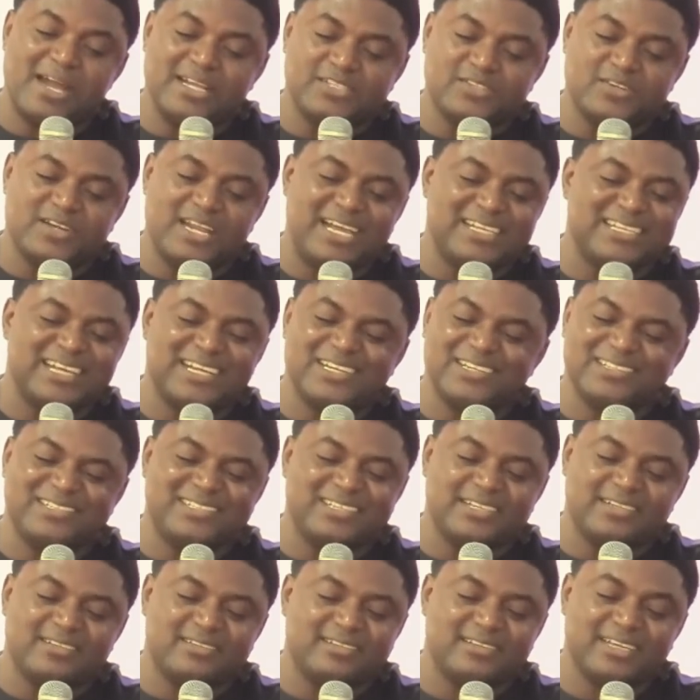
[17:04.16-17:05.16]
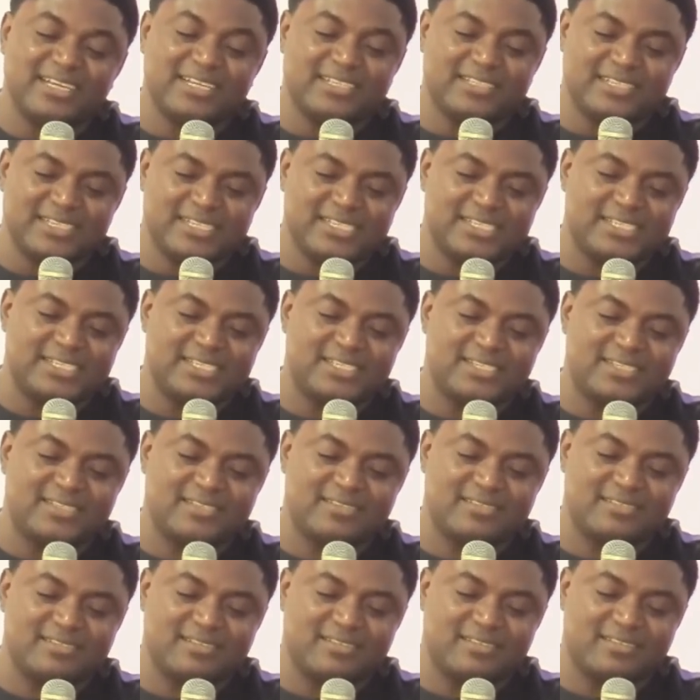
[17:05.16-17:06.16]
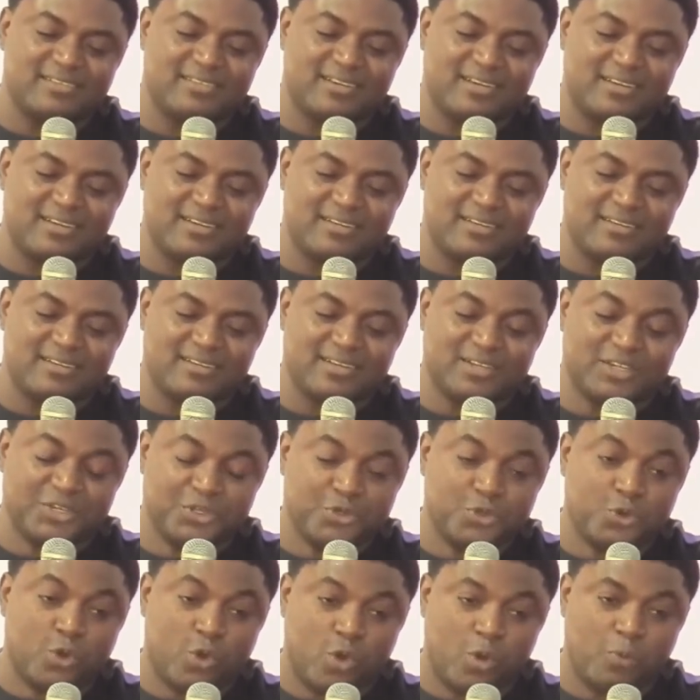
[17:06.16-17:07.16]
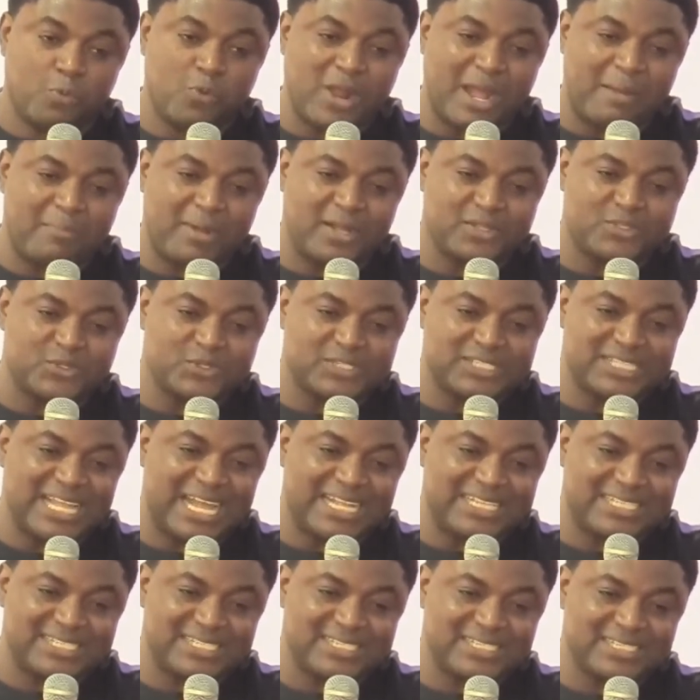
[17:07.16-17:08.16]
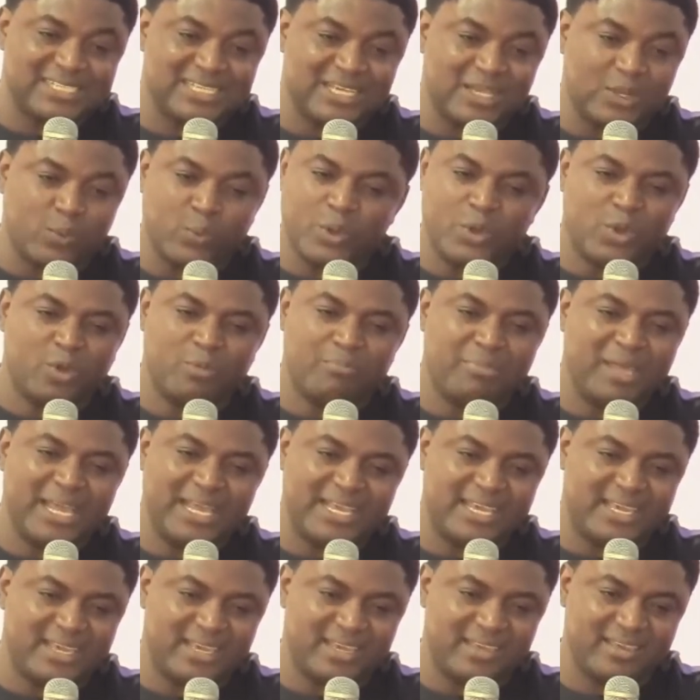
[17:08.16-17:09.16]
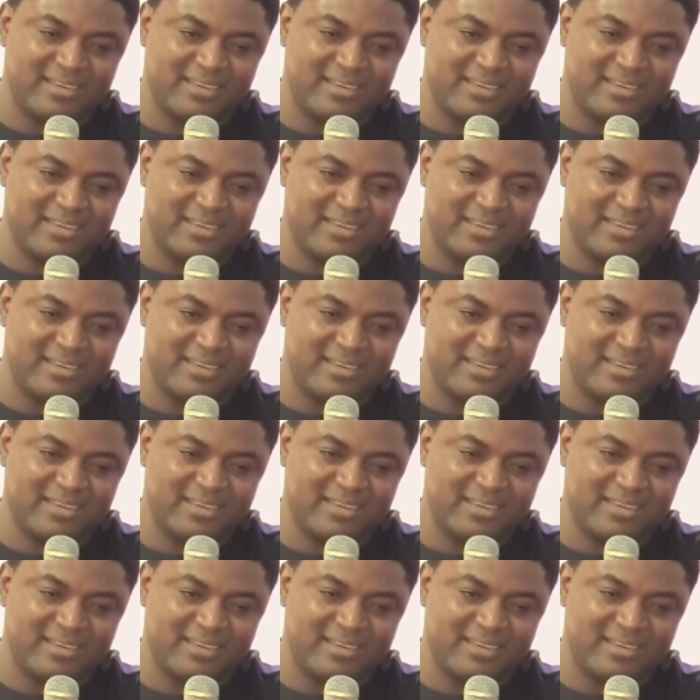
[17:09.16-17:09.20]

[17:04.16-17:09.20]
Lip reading: I told her, I said, listen, in this new home we're about to start, we don't beg.